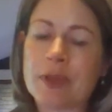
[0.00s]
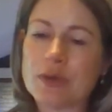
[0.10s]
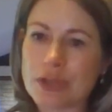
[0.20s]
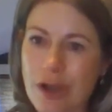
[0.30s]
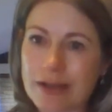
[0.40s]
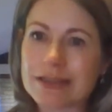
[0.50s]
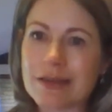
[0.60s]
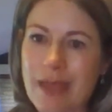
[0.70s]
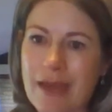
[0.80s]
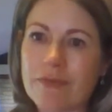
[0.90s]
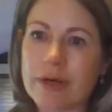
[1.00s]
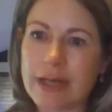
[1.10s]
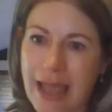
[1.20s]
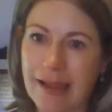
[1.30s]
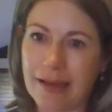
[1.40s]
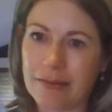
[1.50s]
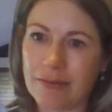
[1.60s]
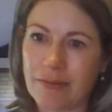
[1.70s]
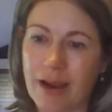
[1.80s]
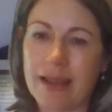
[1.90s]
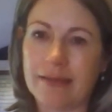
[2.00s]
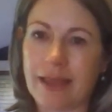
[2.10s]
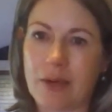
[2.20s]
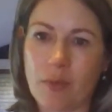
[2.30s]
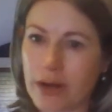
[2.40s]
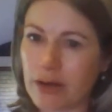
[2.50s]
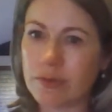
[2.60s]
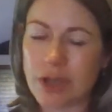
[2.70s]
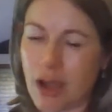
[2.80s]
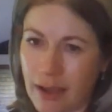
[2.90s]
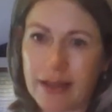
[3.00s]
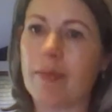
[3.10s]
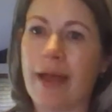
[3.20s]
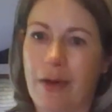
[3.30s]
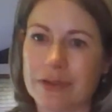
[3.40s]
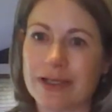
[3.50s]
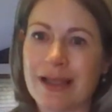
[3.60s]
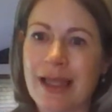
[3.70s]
You talk to them every day, right? Like, what are you talking about?"